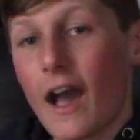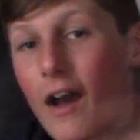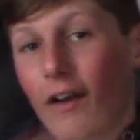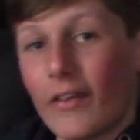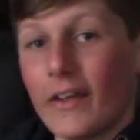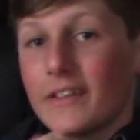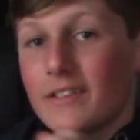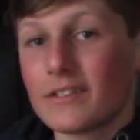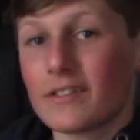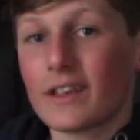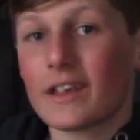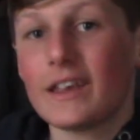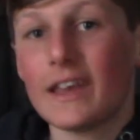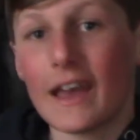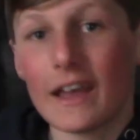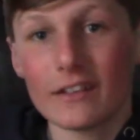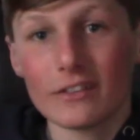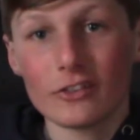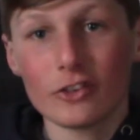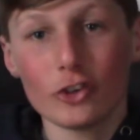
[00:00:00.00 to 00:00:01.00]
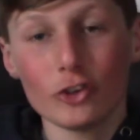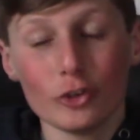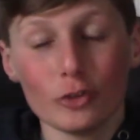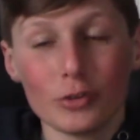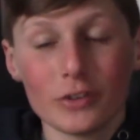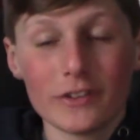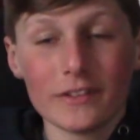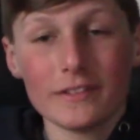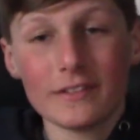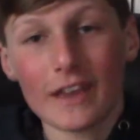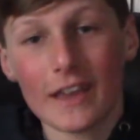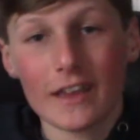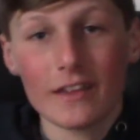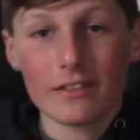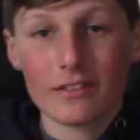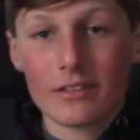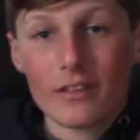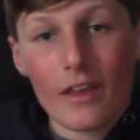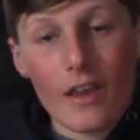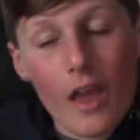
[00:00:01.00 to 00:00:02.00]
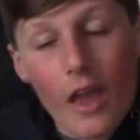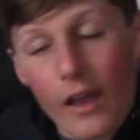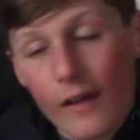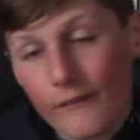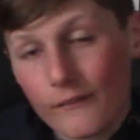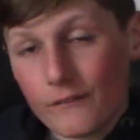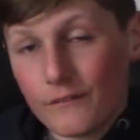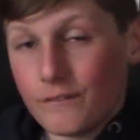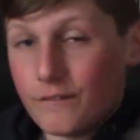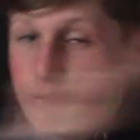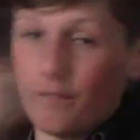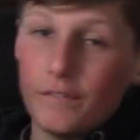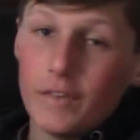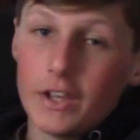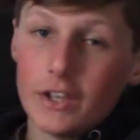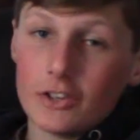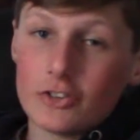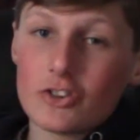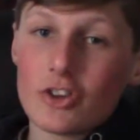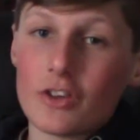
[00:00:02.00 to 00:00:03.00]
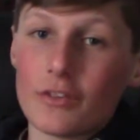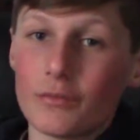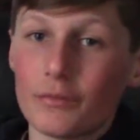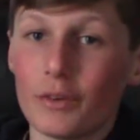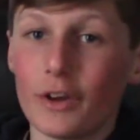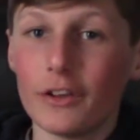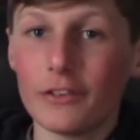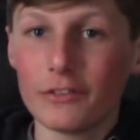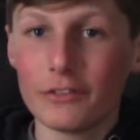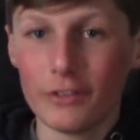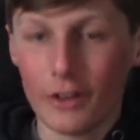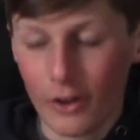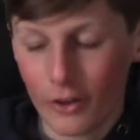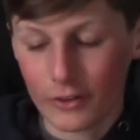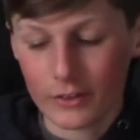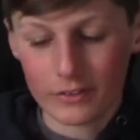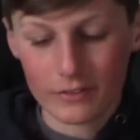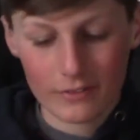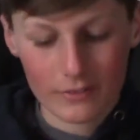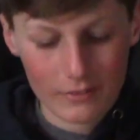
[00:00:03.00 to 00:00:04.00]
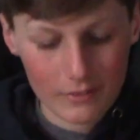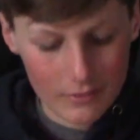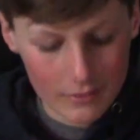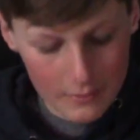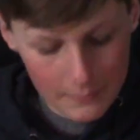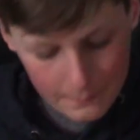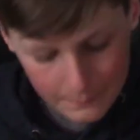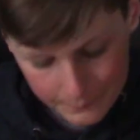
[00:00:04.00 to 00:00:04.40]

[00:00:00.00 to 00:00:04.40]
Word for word: Let's get to today's finishing results.